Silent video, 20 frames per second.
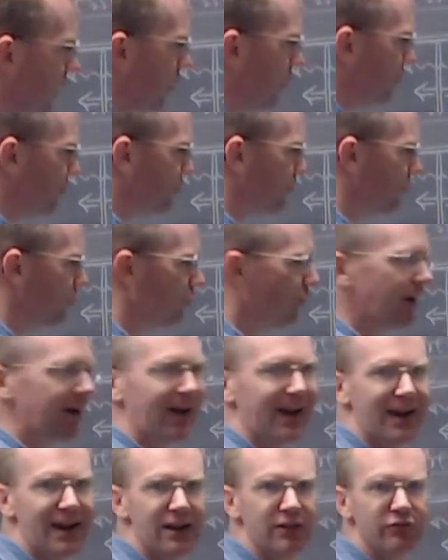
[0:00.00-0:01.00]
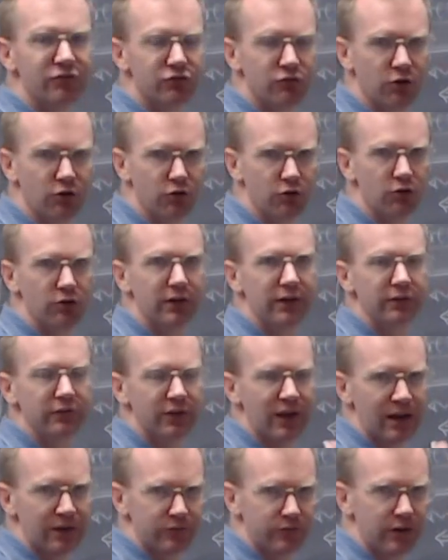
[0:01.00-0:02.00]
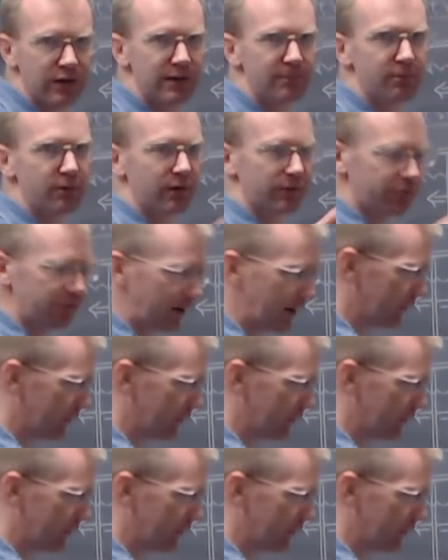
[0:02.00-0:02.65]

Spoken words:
Also, S total is SA plus